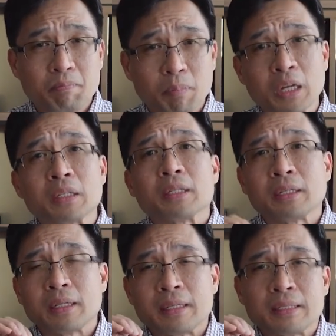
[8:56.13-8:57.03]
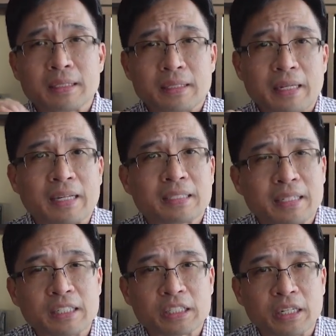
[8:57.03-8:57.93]
But
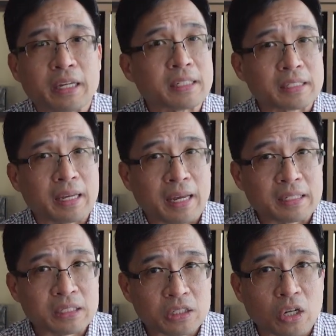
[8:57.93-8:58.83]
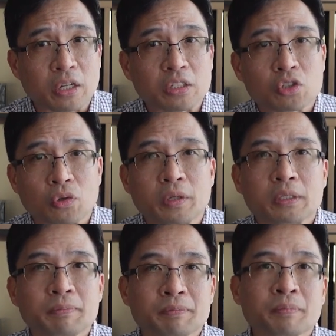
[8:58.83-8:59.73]
SCHD is a solid
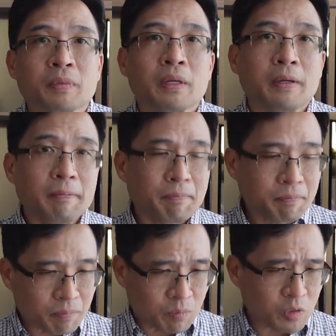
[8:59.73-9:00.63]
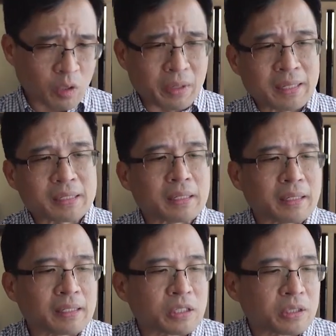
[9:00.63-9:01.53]
choice. So let's
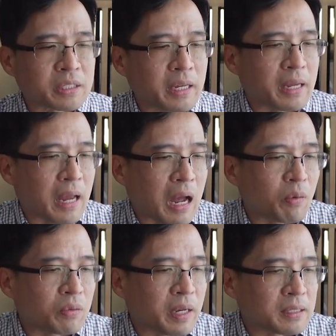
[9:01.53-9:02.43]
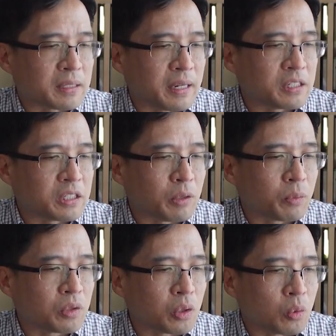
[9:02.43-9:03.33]
see how SCHD
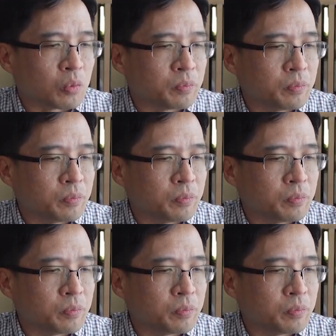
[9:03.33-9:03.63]
would do.